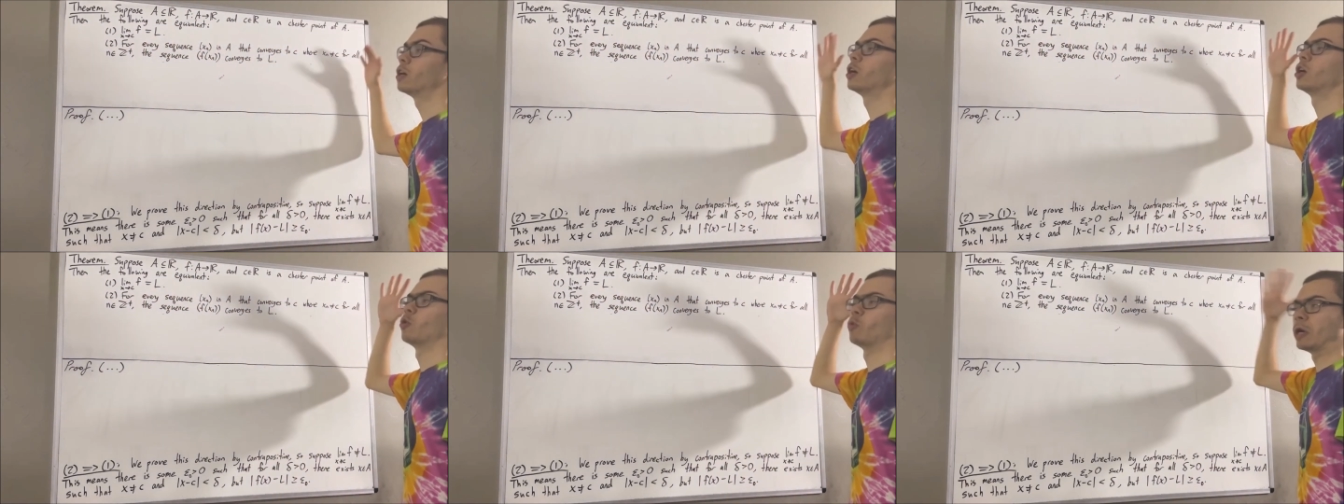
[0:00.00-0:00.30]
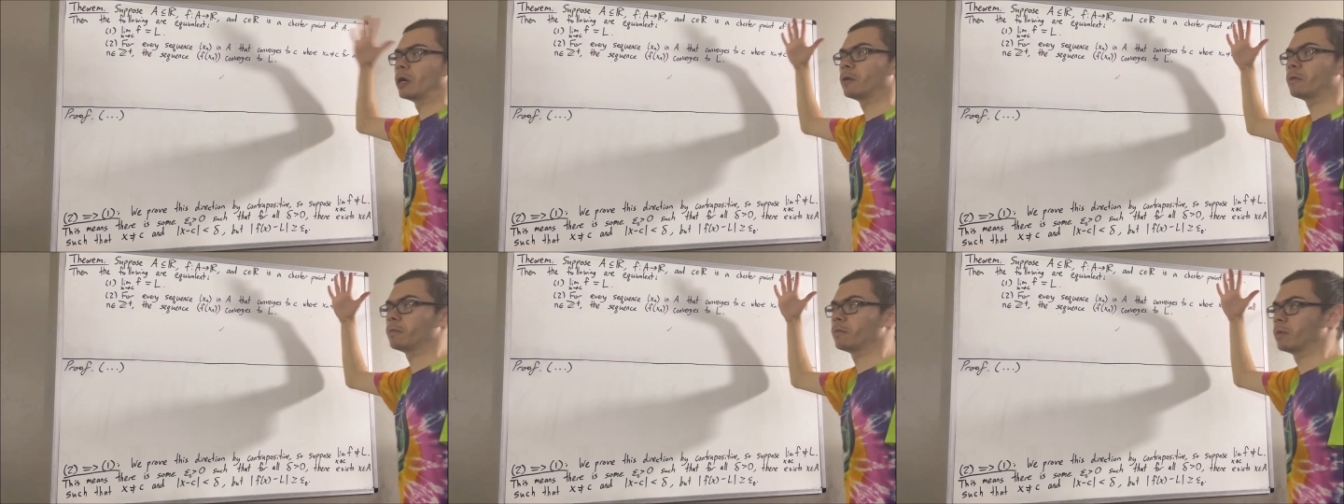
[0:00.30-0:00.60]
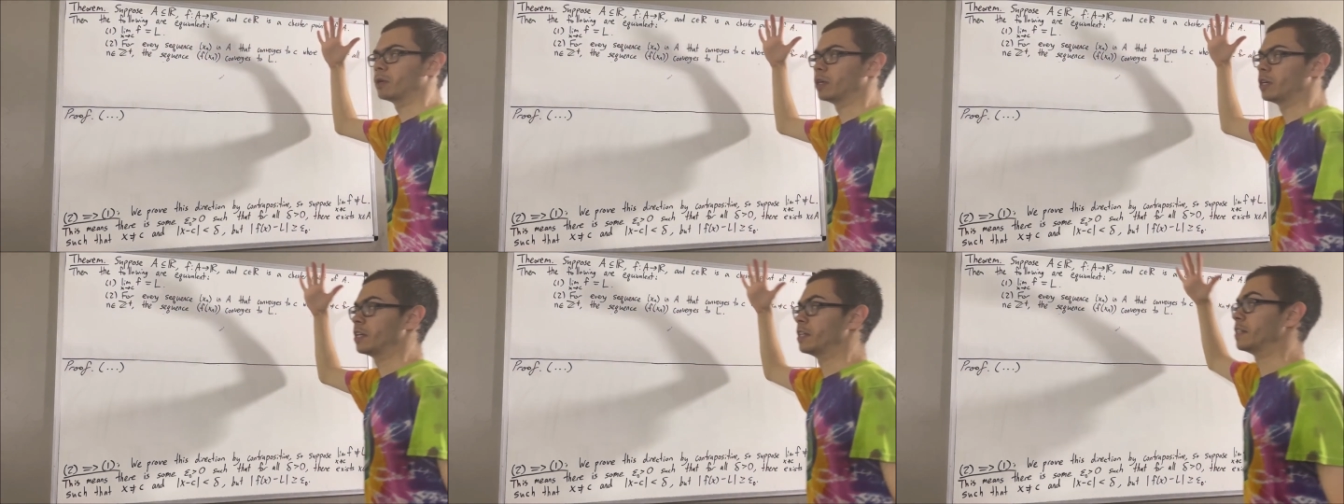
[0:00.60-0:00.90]
Well,
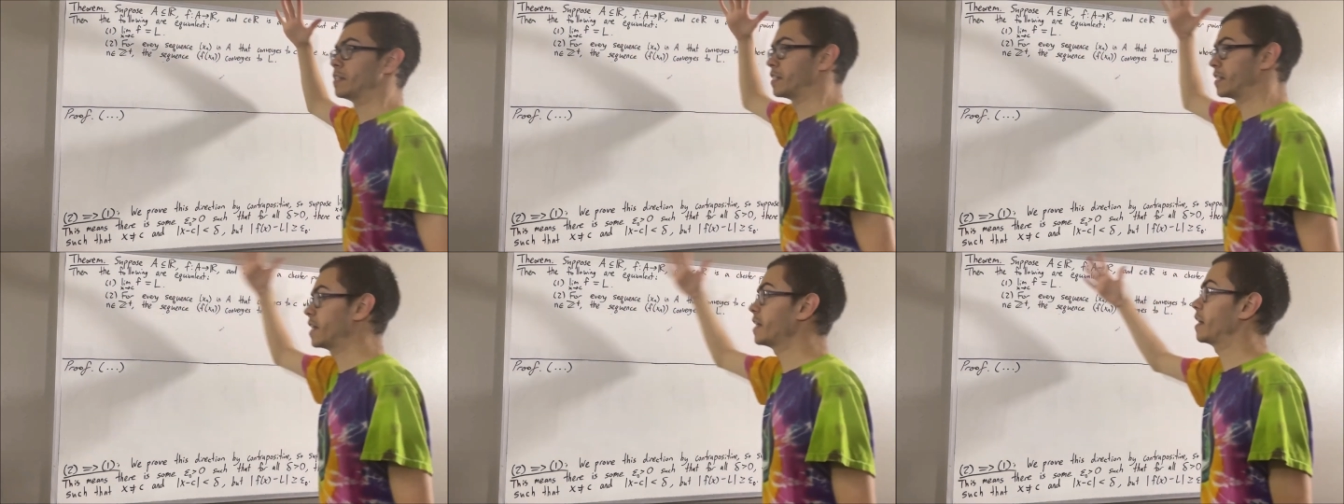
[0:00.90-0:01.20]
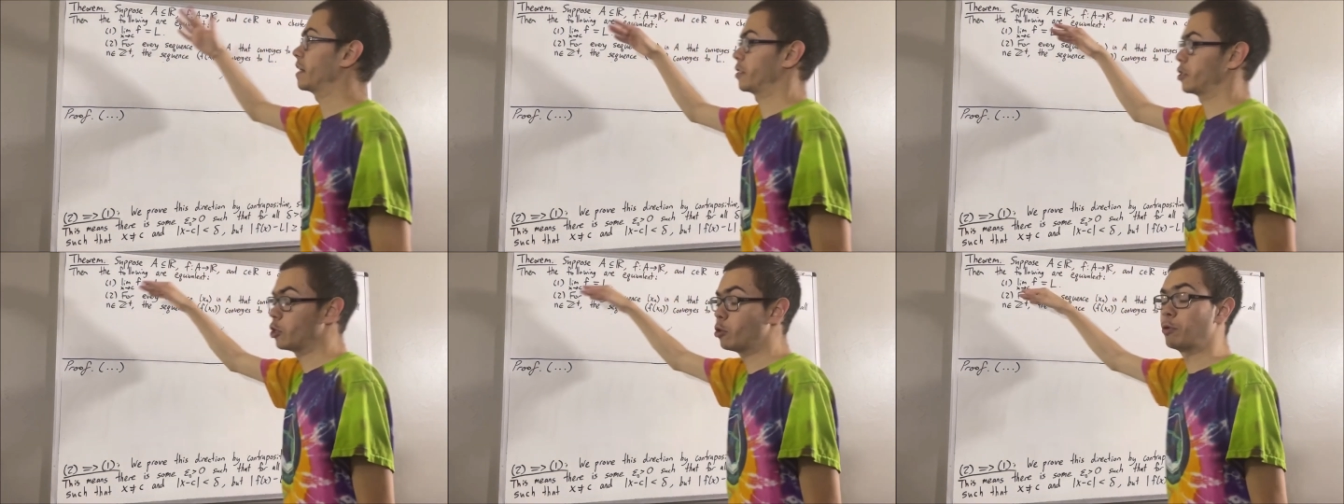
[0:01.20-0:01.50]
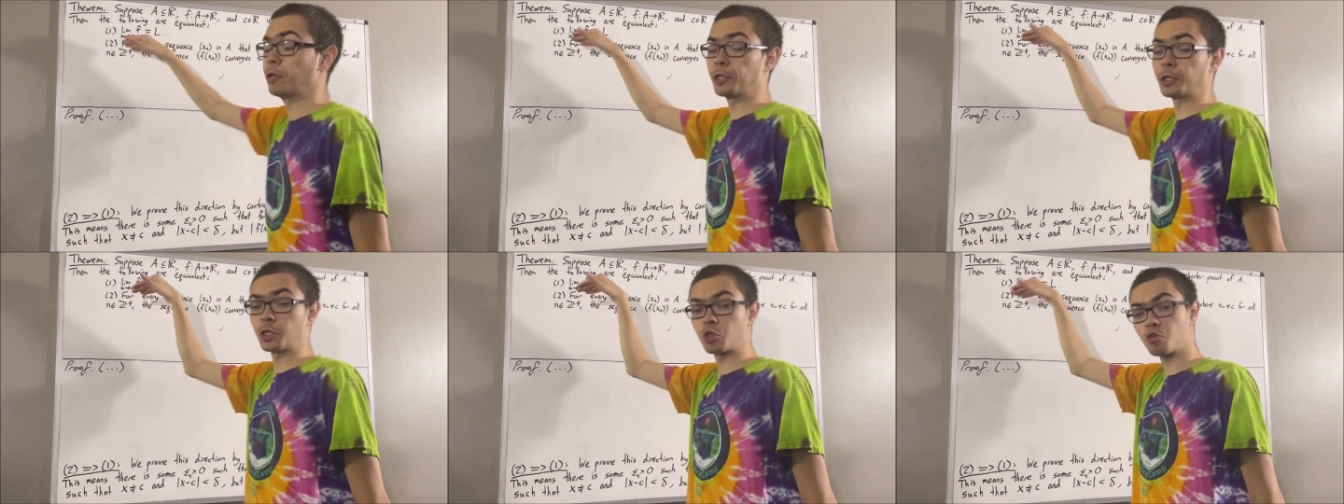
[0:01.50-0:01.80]
to say that two
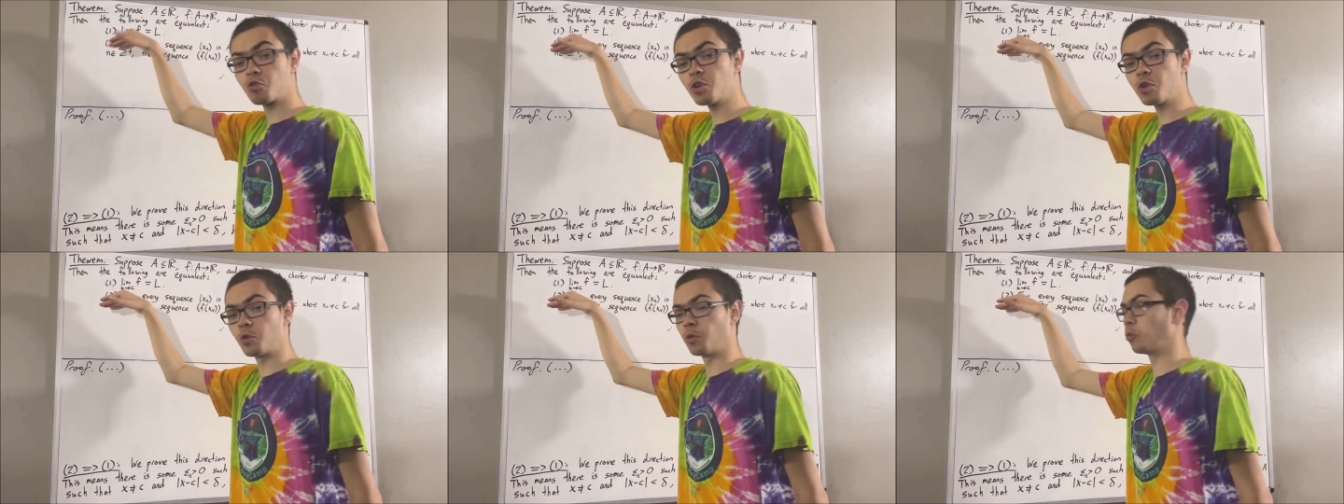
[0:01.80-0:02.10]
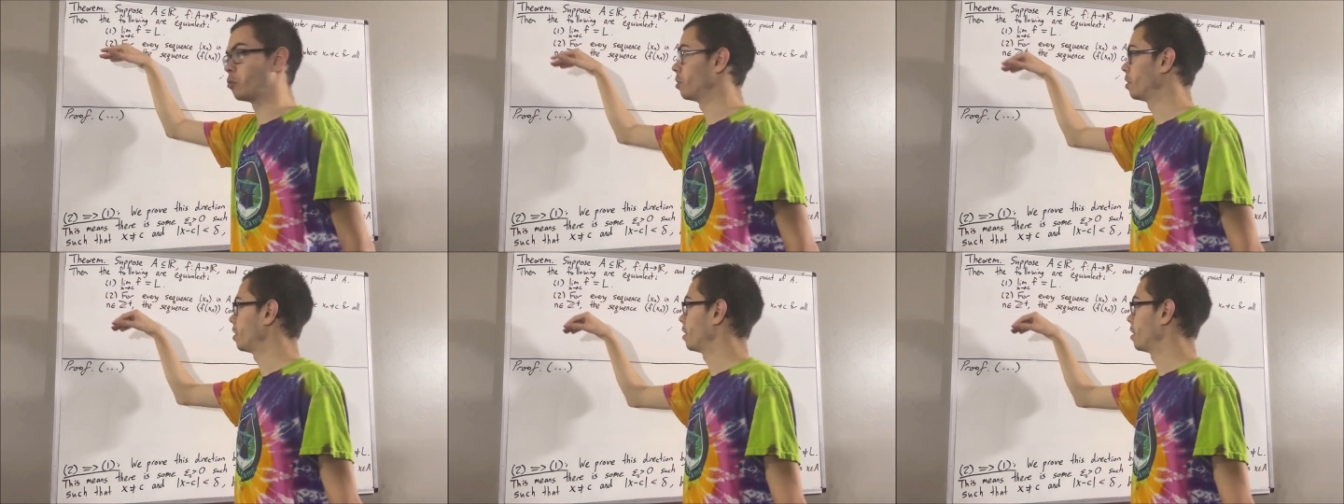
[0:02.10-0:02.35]
is true